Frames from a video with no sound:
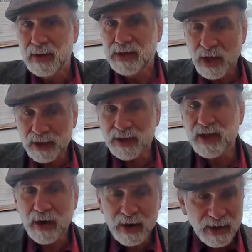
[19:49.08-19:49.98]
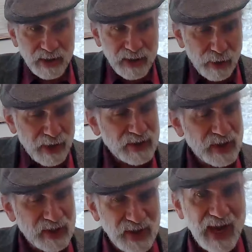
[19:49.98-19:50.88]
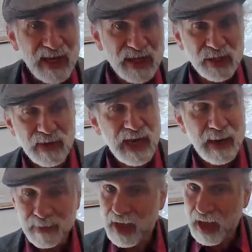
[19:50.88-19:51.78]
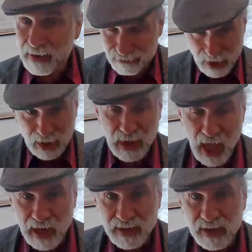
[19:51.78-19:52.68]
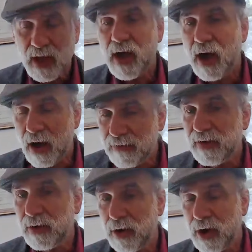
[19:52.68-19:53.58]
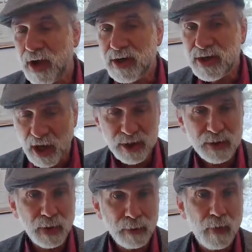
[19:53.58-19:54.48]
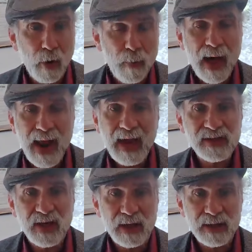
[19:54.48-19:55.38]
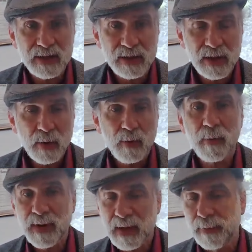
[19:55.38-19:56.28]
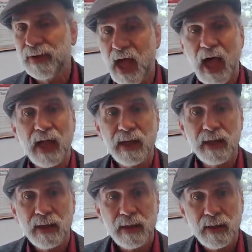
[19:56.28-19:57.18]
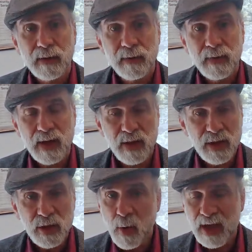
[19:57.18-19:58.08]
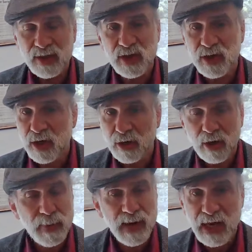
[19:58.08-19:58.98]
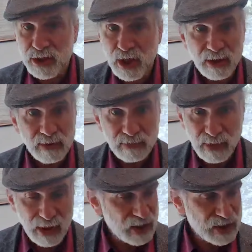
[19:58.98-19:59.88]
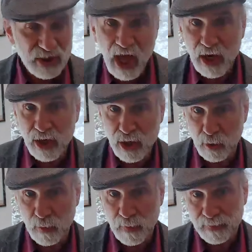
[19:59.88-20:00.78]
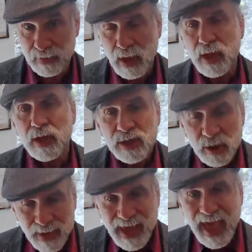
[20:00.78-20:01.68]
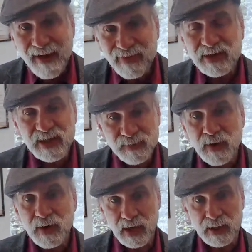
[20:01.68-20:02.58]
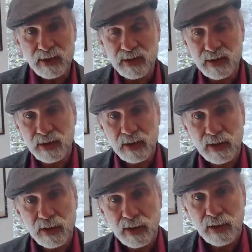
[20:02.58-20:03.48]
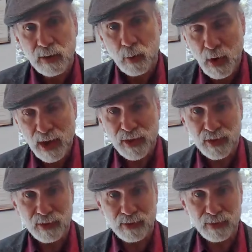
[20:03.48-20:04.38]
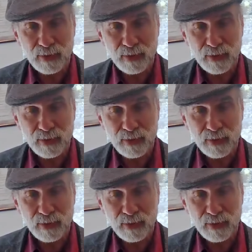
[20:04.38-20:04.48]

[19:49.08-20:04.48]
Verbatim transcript: In there, in you know, there's a steady stream, not a lot, of industrial robot accidents where people die in the US and Europe and Asia, right? This is not new. So we have experience with